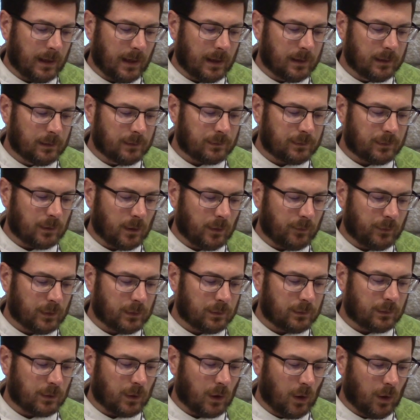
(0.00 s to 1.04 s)
and his
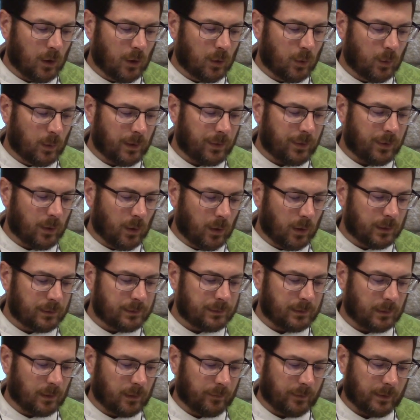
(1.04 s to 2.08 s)
servants go with your
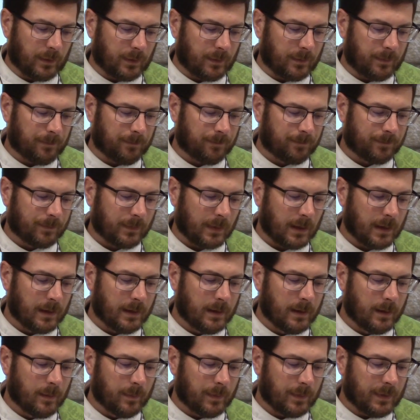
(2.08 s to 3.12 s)
servant."
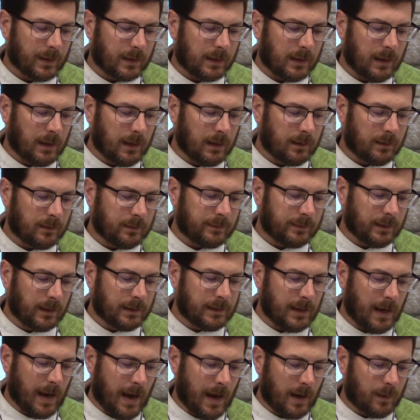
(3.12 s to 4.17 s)
But the king
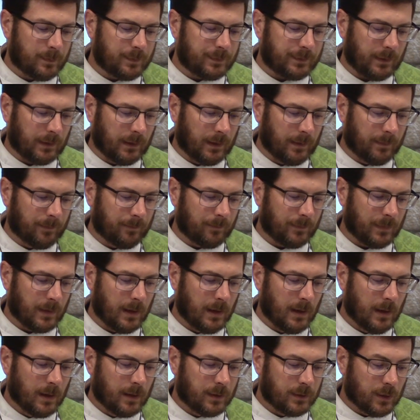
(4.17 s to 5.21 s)
said to Absalom,
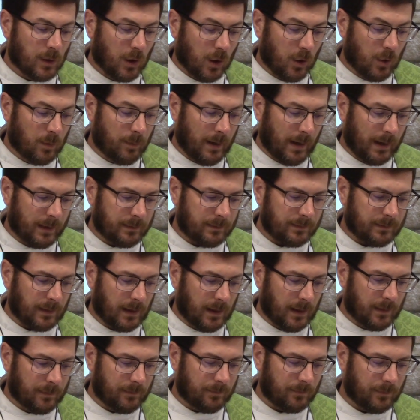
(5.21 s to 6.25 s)
"No, my
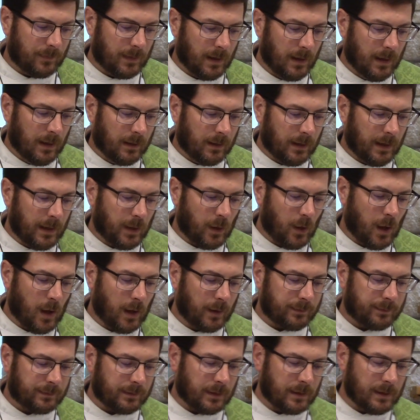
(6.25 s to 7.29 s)
son, let
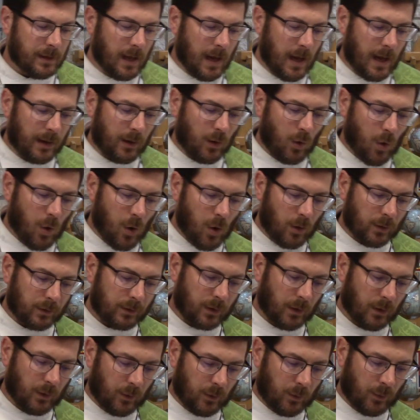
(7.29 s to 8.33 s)
us not all
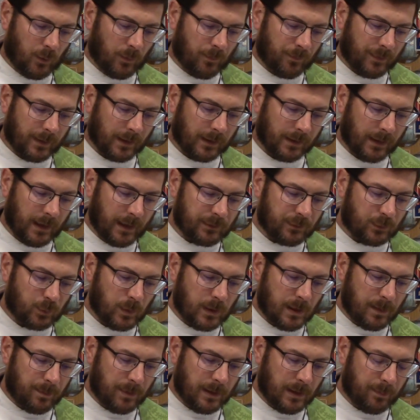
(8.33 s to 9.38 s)
go, lest
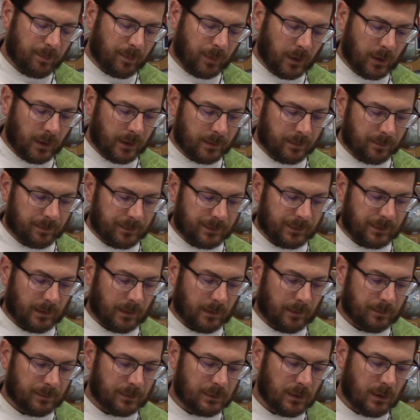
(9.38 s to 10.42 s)
we be
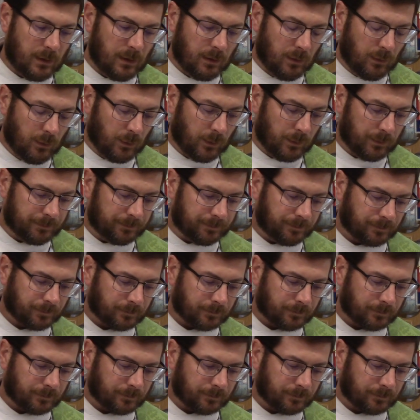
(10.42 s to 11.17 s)
burdensome to you."